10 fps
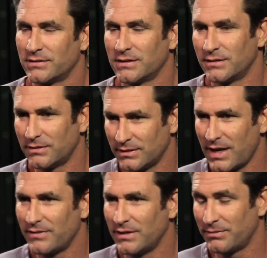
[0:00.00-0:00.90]
I said, "I
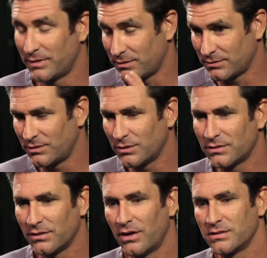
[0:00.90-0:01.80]
haven't yet, but I'll do
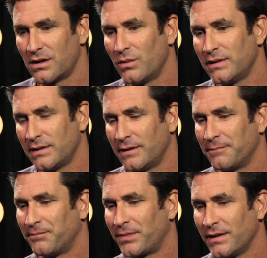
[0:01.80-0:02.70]
it tonight." So I went
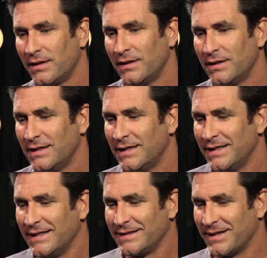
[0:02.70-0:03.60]

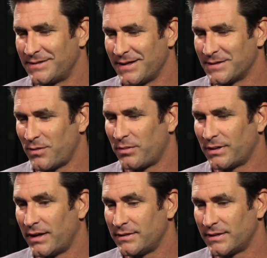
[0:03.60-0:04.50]
downstairs at my
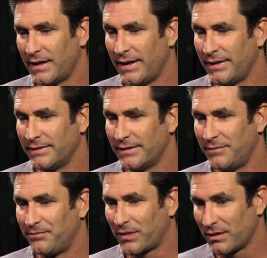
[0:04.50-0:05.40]
place
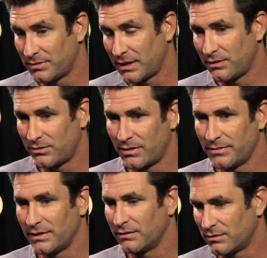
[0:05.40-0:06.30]
and played this
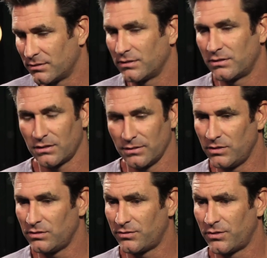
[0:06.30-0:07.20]
drum beat and got the
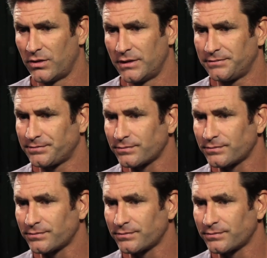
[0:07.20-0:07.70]
music for it.